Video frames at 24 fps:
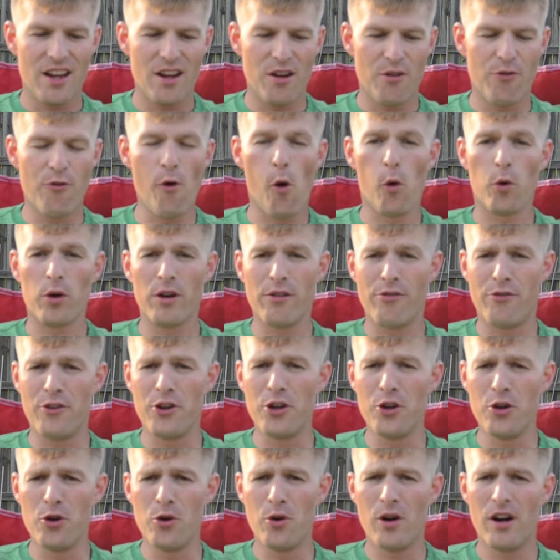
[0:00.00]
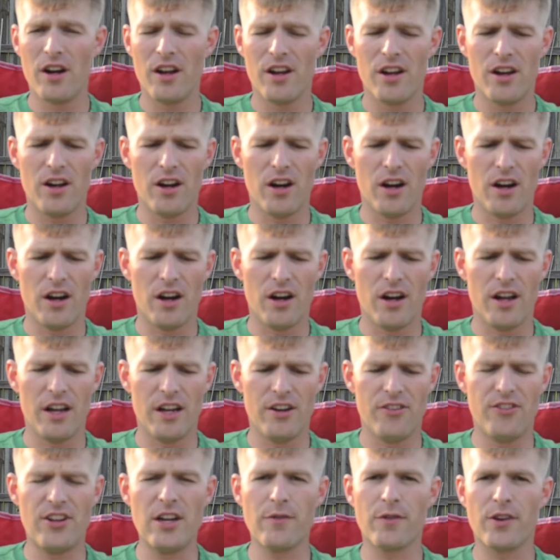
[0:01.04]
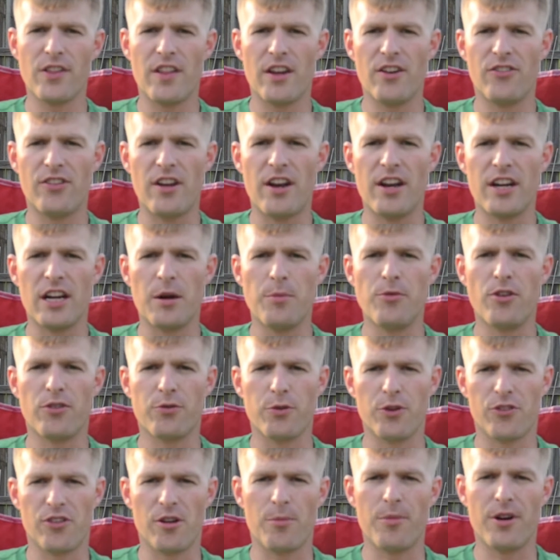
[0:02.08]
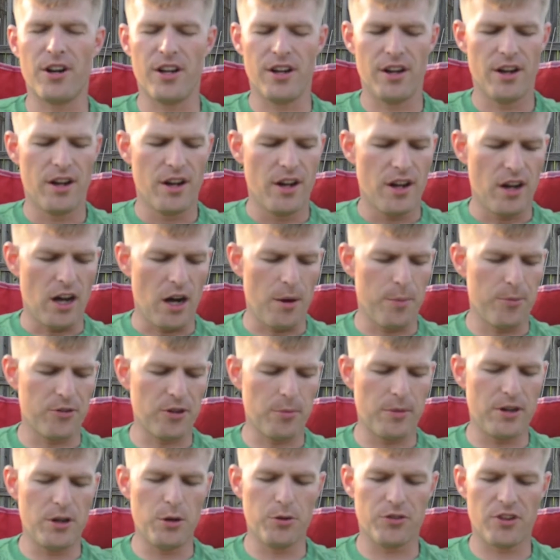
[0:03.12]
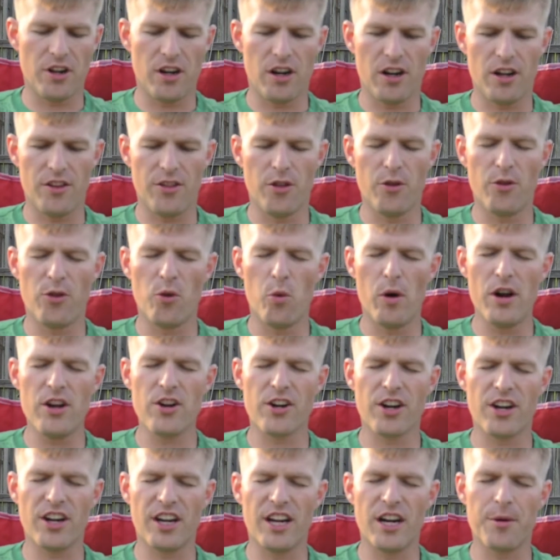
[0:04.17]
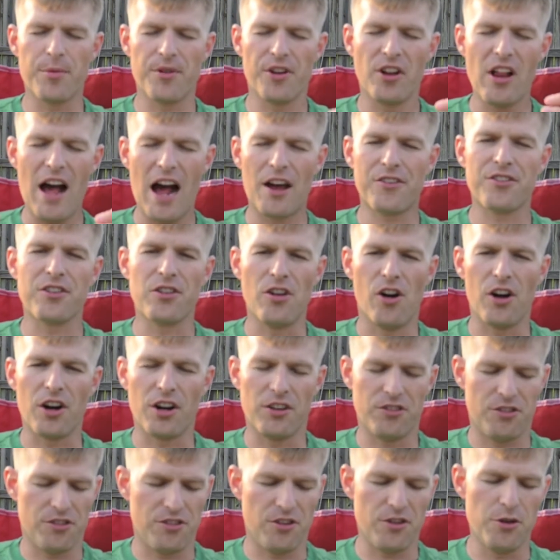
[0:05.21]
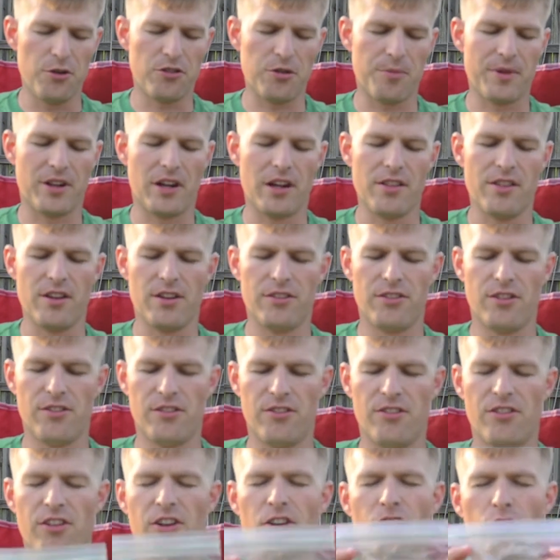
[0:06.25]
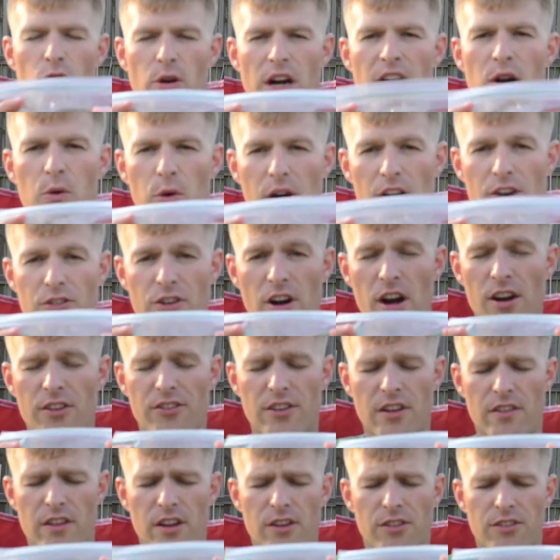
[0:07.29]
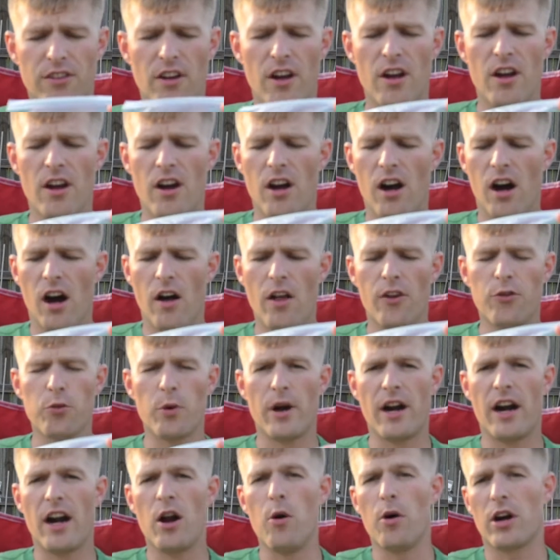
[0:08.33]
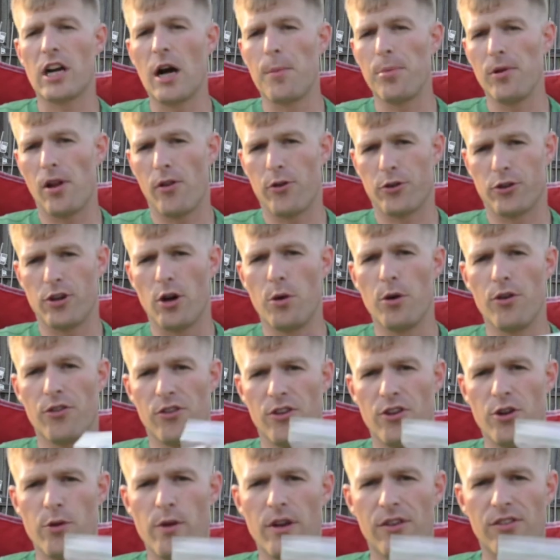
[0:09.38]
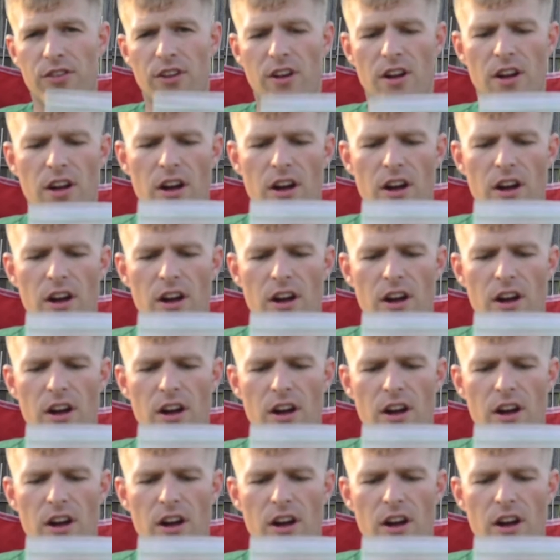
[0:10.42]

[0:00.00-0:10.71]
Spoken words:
For review, it's different than sending them just for somebody. Somebody who's gonna, the way you're gonna get them to last the longest is to do something like this. This is a great way. John sent these this way, and I know a couple other growers to do this.